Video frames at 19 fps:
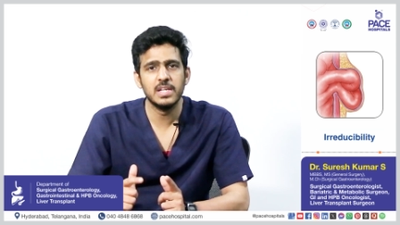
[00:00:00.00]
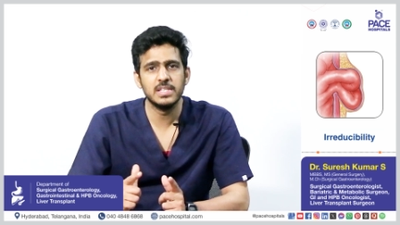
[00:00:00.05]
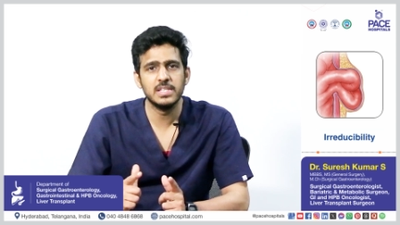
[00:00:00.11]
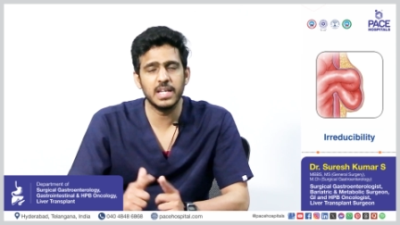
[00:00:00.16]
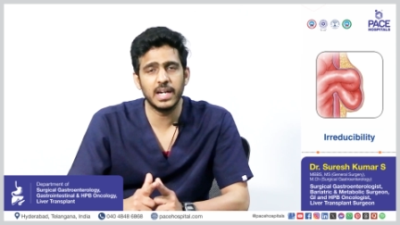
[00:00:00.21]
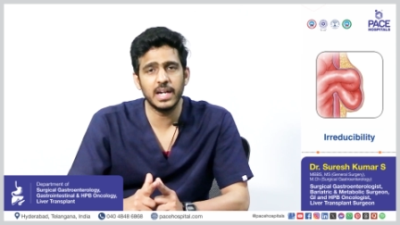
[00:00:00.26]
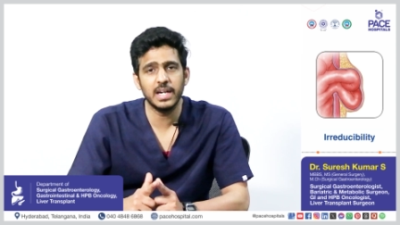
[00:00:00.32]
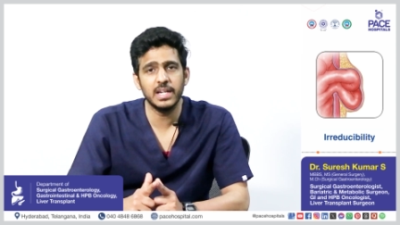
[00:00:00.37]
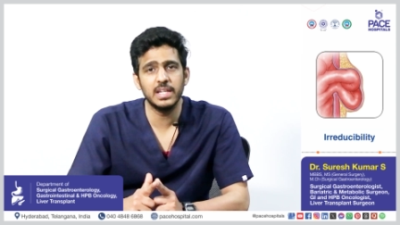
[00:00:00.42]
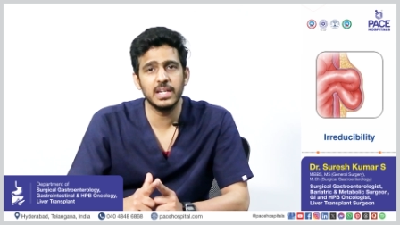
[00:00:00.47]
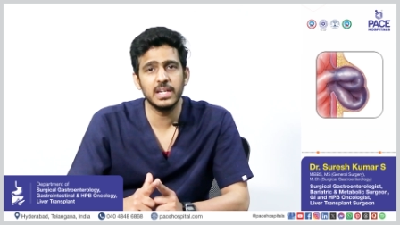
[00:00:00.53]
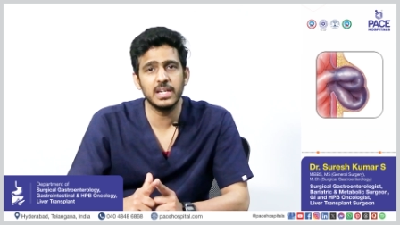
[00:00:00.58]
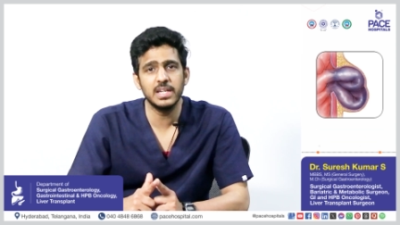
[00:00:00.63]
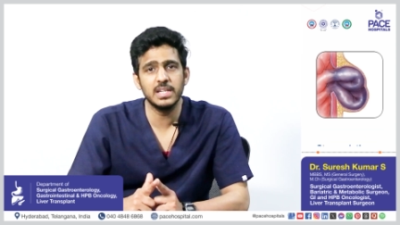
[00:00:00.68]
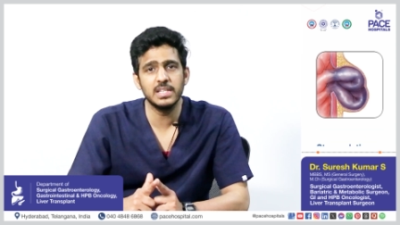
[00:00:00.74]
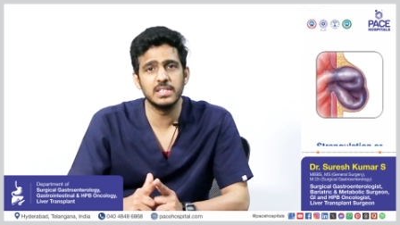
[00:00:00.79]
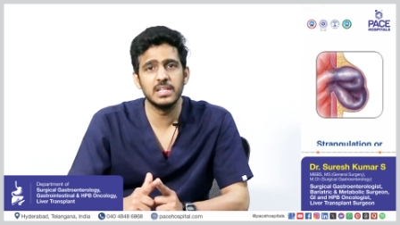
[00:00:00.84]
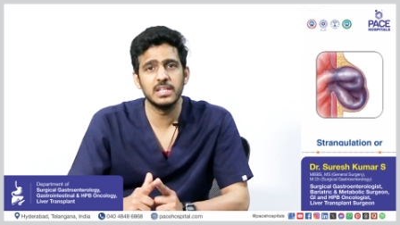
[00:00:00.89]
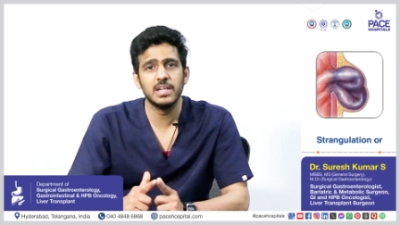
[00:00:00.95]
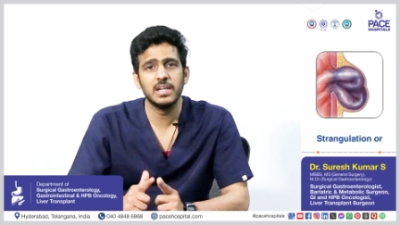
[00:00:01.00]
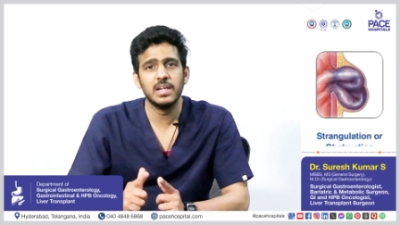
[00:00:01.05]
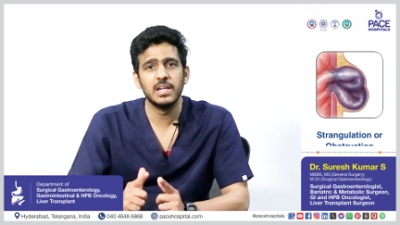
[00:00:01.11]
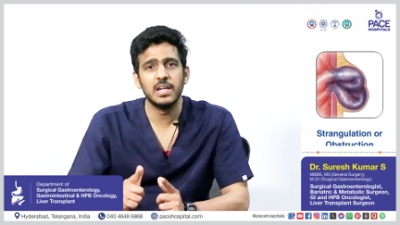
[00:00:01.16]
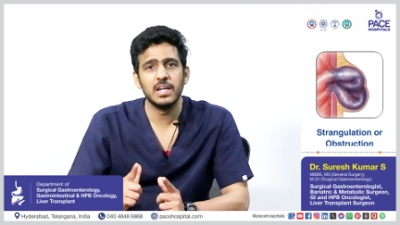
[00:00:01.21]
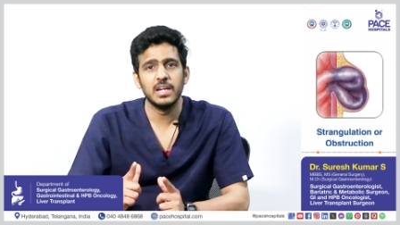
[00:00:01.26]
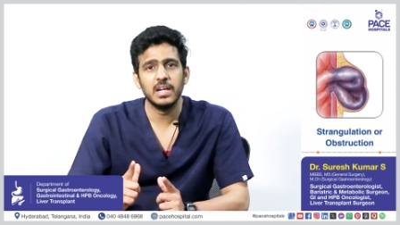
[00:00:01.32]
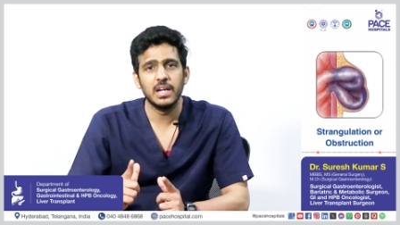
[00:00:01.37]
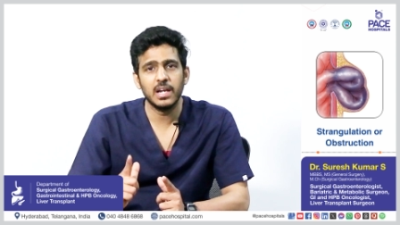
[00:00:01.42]
Second thing is
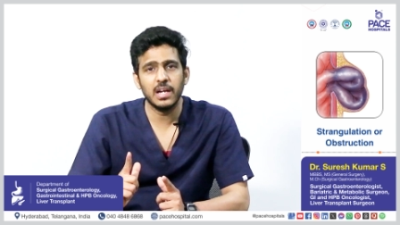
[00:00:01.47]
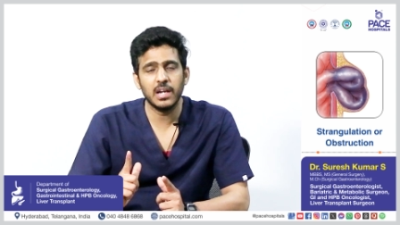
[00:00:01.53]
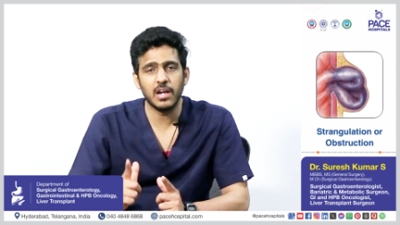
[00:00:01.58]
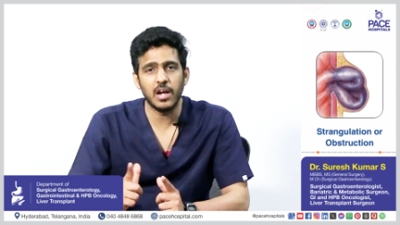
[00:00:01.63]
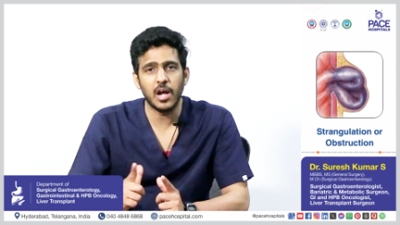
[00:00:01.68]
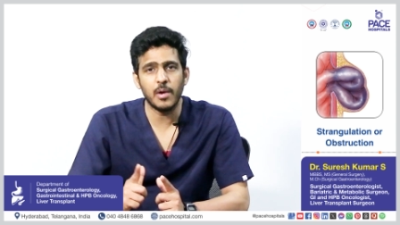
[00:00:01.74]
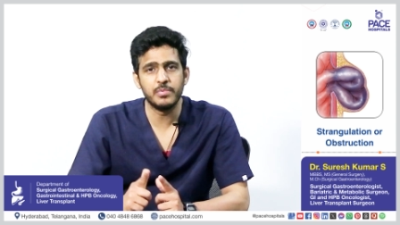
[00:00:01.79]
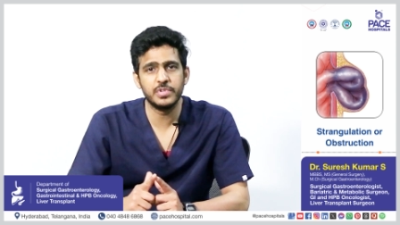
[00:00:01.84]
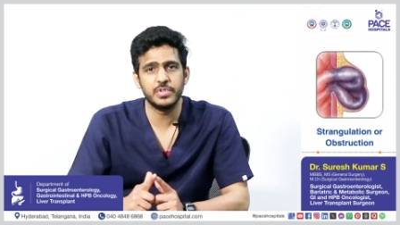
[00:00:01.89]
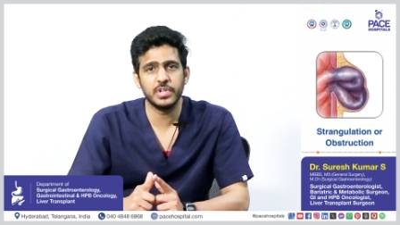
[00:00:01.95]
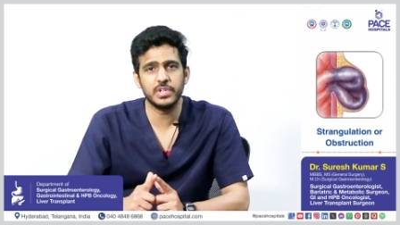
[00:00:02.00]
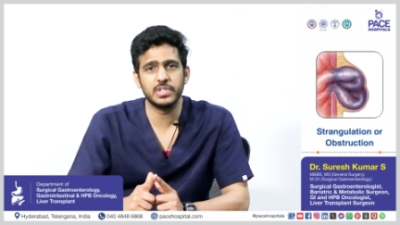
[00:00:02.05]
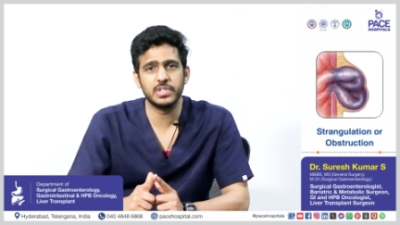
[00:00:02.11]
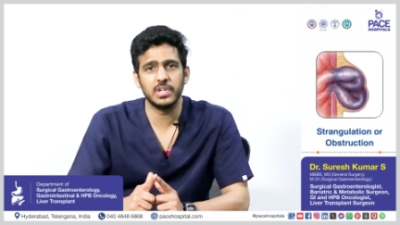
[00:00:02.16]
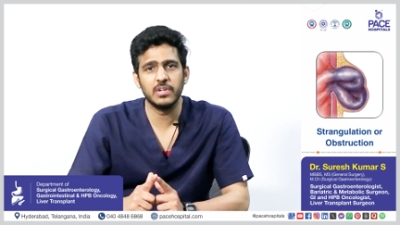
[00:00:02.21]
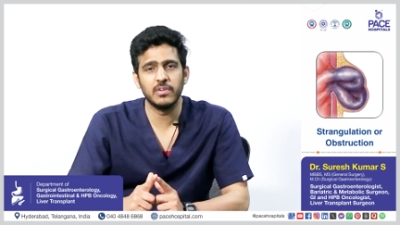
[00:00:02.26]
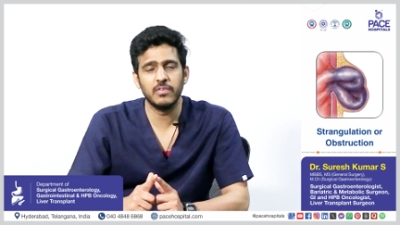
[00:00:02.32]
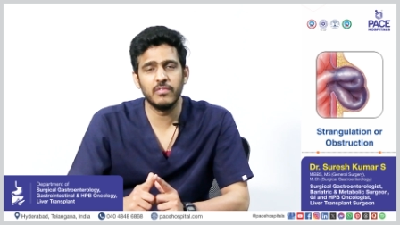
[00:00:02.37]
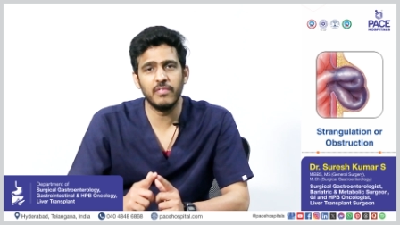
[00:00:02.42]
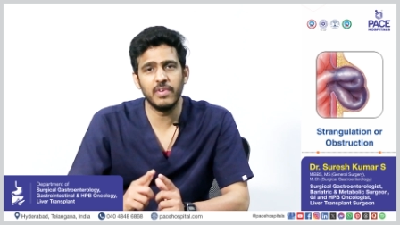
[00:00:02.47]
obstruction.